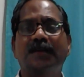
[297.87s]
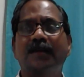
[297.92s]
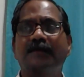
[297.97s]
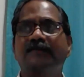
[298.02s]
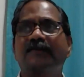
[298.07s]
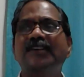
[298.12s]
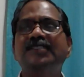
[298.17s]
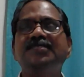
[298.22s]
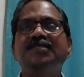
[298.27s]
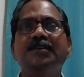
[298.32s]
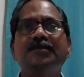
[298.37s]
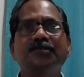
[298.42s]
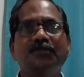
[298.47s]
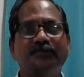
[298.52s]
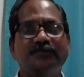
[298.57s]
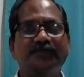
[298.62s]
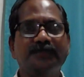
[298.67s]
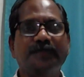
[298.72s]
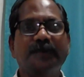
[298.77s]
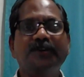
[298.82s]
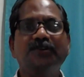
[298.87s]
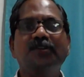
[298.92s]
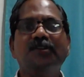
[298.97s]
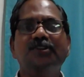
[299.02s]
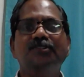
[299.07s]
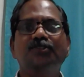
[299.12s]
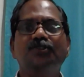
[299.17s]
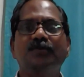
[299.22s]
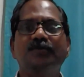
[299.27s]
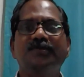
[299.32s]
Once a particular
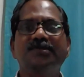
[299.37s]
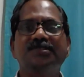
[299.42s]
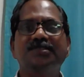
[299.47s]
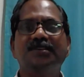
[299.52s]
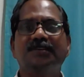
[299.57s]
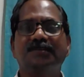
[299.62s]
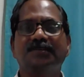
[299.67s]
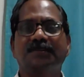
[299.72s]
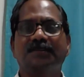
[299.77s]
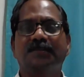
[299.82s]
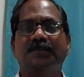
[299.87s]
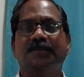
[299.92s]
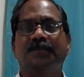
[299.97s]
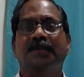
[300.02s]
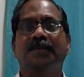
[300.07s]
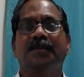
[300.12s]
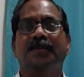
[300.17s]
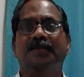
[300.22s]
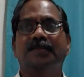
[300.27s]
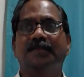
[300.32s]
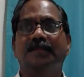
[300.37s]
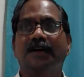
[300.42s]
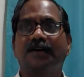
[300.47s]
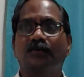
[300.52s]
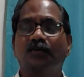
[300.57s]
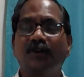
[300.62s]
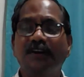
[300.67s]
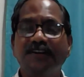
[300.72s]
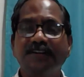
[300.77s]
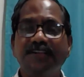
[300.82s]
job is done, the
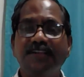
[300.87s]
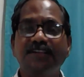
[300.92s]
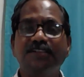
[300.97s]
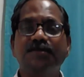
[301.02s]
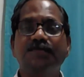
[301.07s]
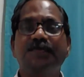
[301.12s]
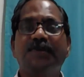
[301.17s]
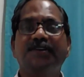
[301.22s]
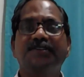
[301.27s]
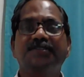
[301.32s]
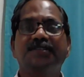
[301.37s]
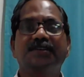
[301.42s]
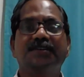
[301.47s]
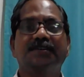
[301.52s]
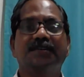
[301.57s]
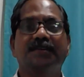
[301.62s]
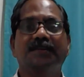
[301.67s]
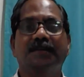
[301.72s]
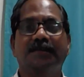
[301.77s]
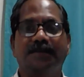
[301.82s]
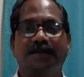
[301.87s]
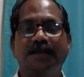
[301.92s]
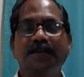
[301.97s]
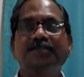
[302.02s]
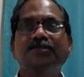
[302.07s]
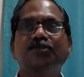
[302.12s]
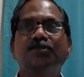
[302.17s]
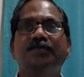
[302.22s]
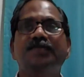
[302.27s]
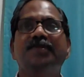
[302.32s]
quality inspection
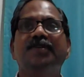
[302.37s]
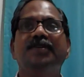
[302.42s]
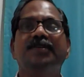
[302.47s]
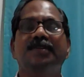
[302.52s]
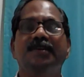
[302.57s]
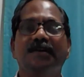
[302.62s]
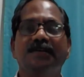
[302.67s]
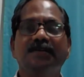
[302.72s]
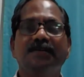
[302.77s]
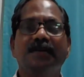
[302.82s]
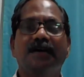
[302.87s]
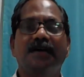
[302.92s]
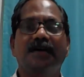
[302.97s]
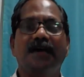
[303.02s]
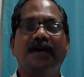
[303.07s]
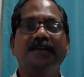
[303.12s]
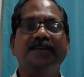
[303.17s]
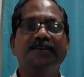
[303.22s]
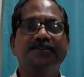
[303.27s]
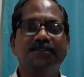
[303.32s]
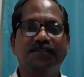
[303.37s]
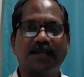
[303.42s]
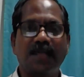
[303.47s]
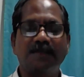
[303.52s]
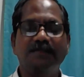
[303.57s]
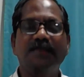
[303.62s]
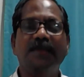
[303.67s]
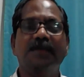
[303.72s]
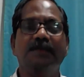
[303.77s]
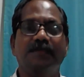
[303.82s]
needs to be done and it can be a